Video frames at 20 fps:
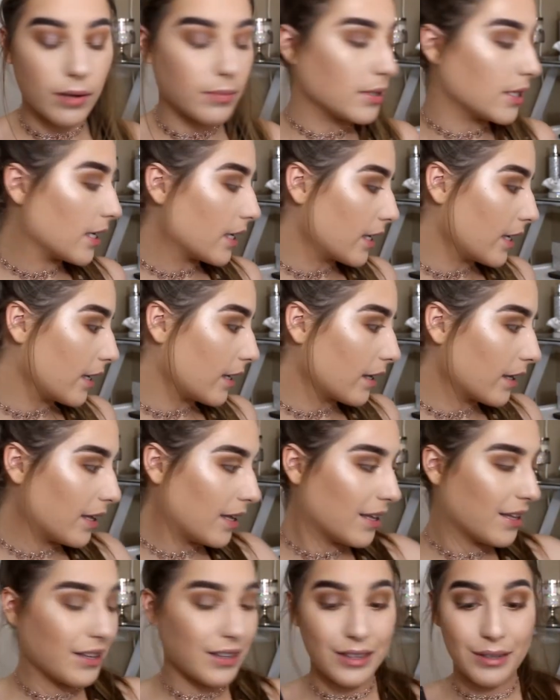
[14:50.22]
Taking
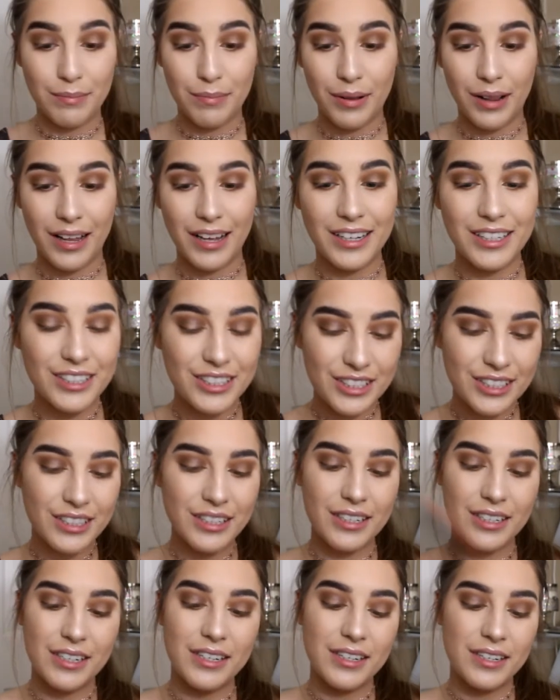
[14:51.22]
the blush
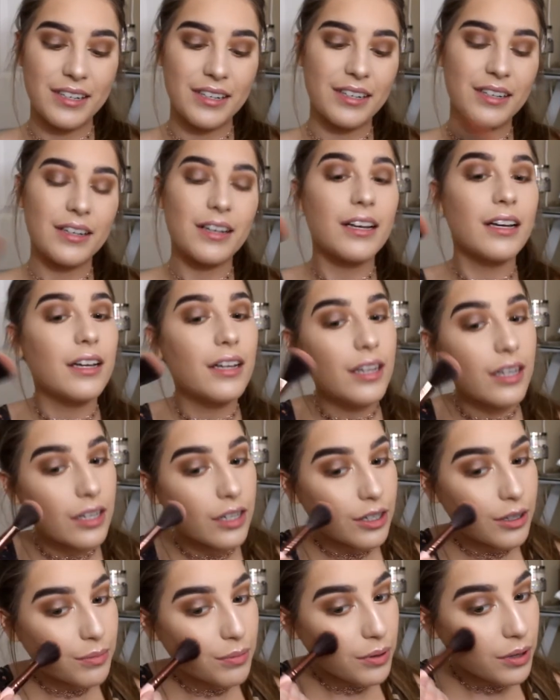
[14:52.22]

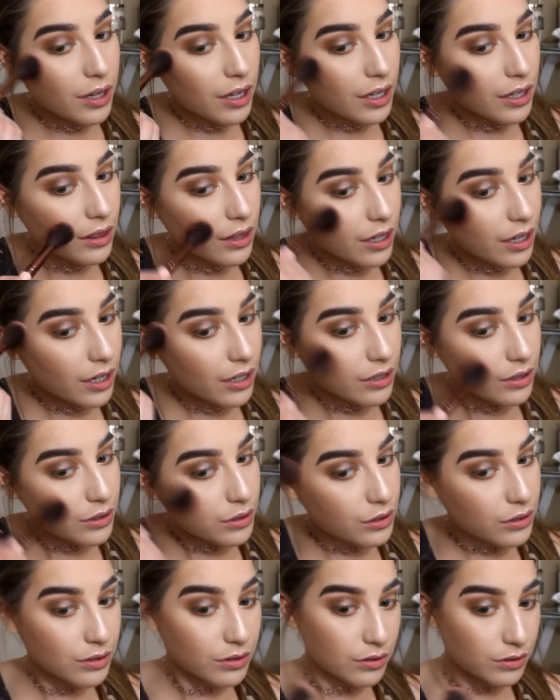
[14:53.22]
and applying that
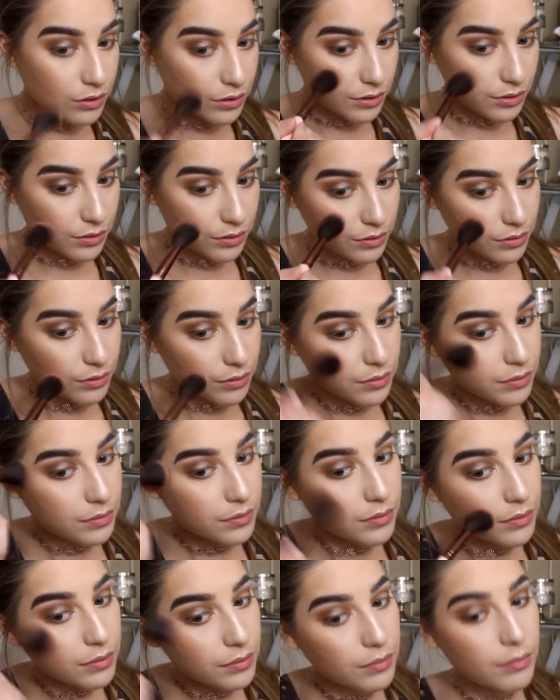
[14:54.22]
to
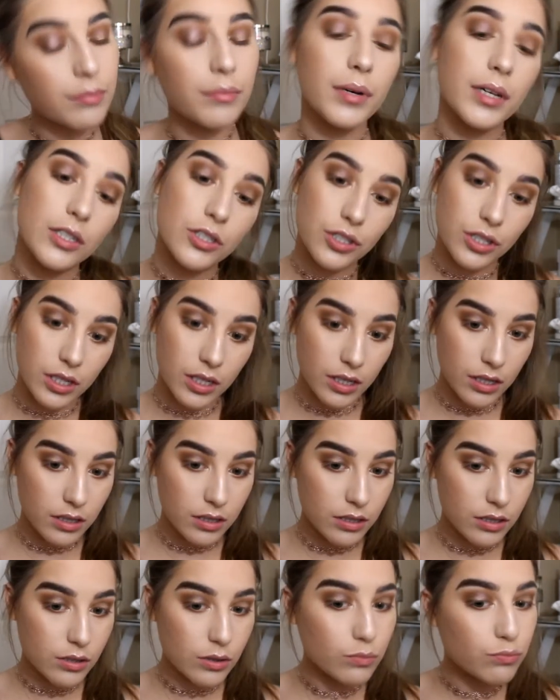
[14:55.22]
my
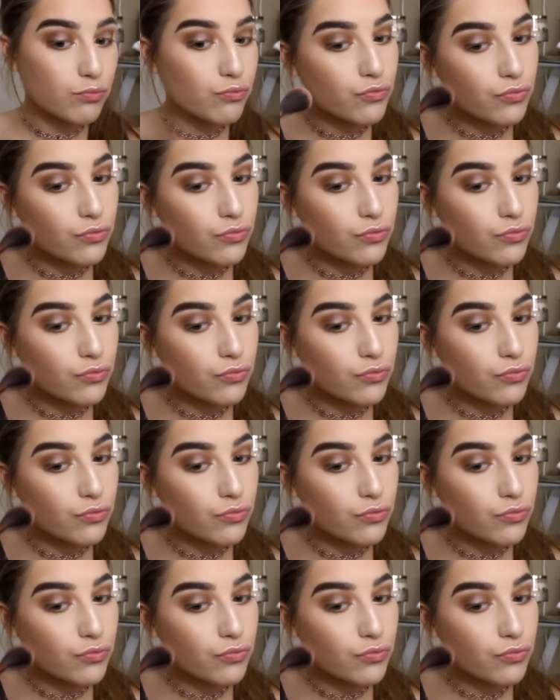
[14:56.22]
cheeks.